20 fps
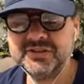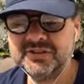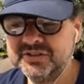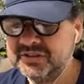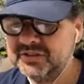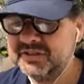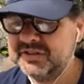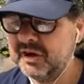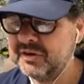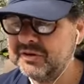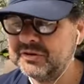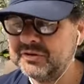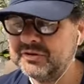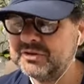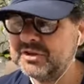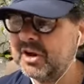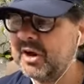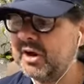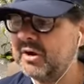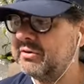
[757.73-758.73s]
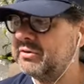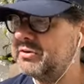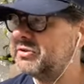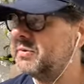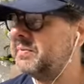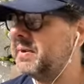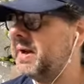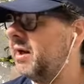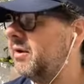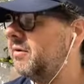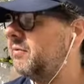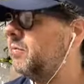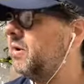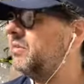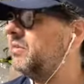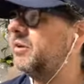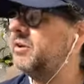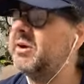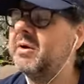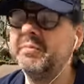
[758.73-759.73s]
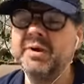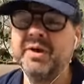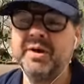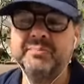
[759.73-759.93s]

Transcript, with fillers: Don't do dials about whether your